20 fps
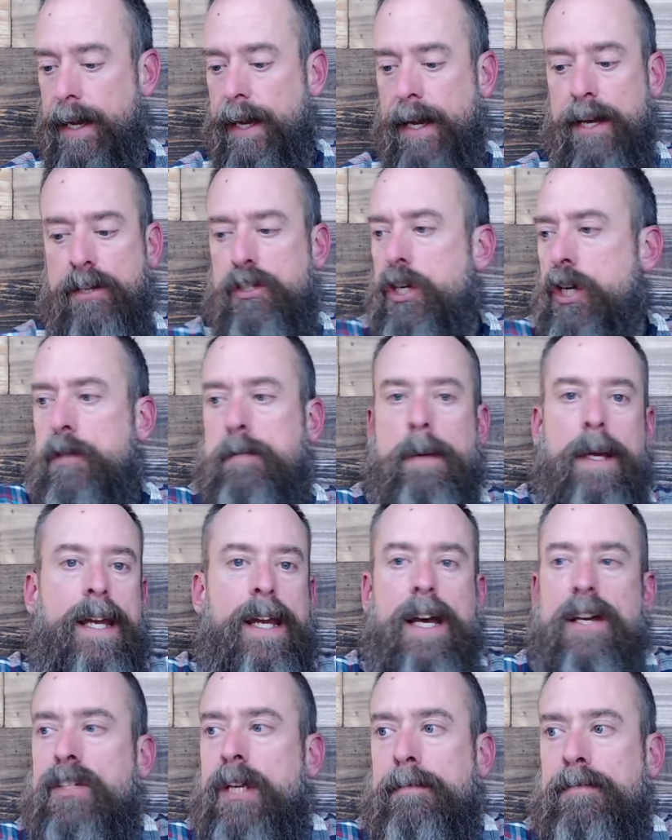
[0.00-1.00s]
just
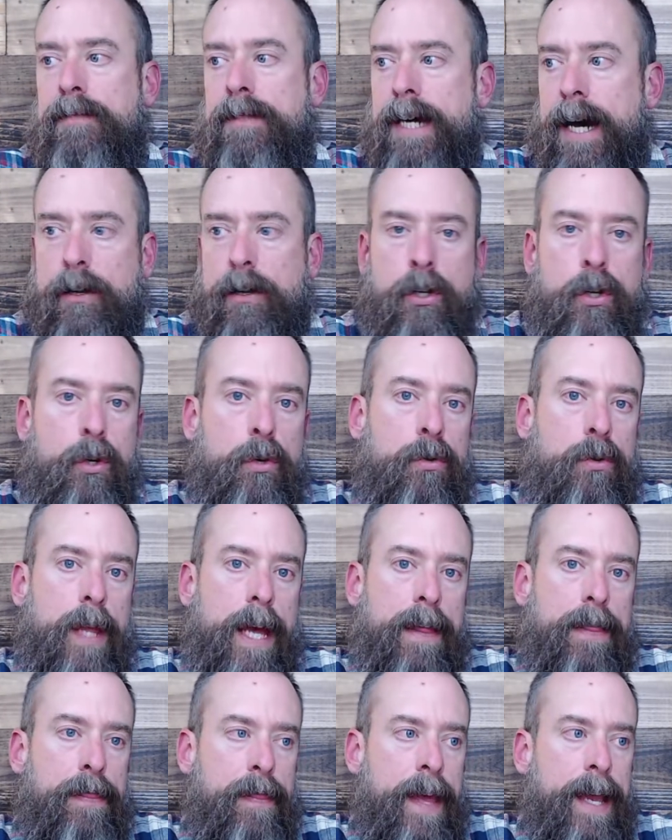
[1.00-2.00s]
because I'm not who they
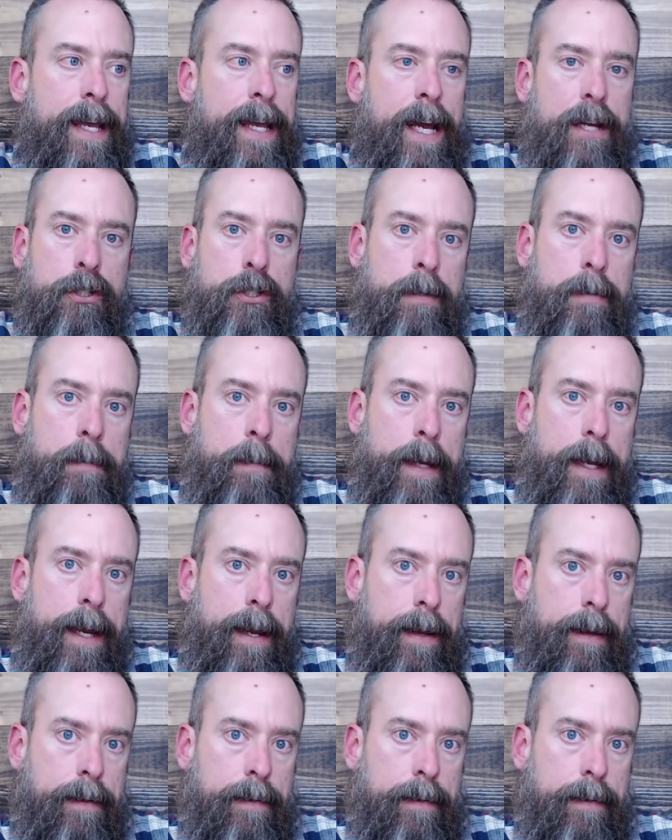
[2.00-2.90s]
think I should be.